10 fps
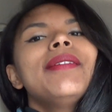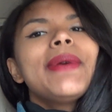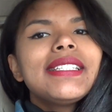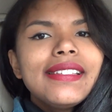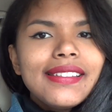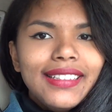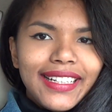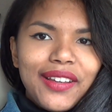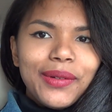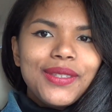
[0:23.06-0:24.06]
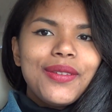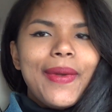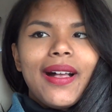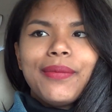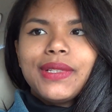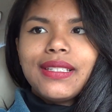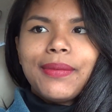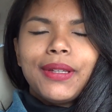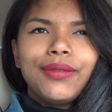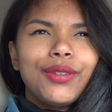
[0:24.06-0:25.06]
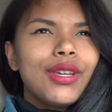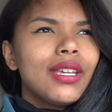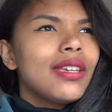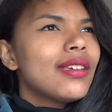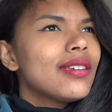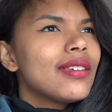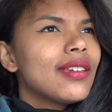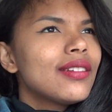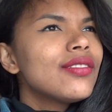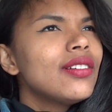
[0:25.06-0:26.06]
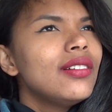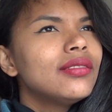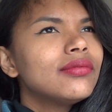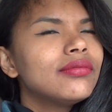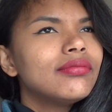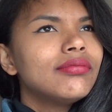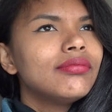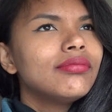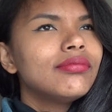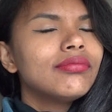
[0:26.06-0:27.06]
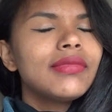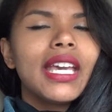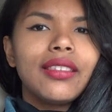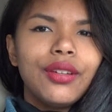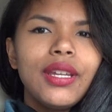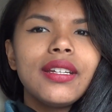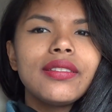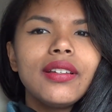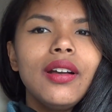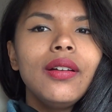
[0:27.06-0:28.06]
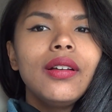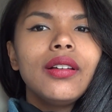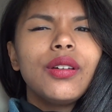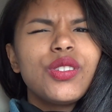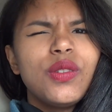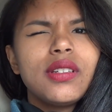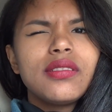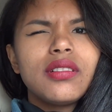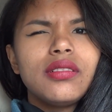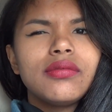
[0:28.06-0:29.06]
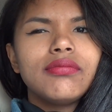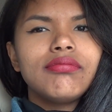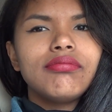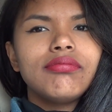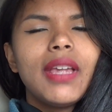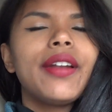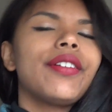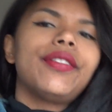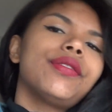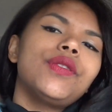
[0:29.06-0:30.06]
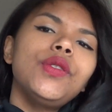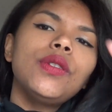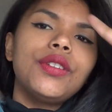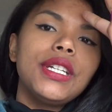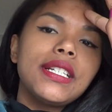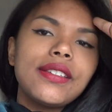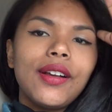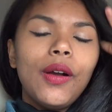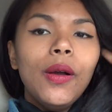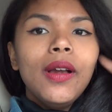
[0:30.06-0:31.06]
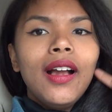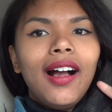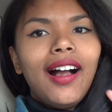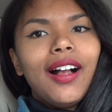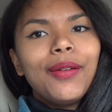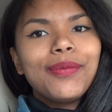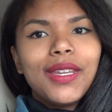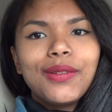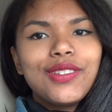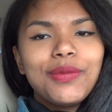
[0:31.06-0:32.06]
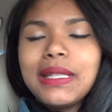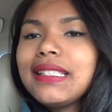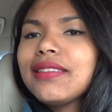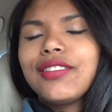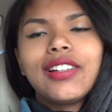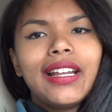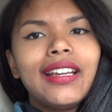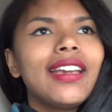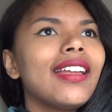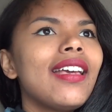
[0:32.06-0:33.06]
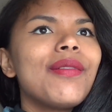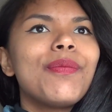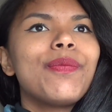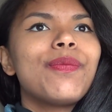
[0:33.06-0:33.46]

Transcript: My sister and I went to the Bahamas about three years ago. Yeah, three years ago or two years ago. I don't know, two or three years ago. Um, it was just my sister and I, and I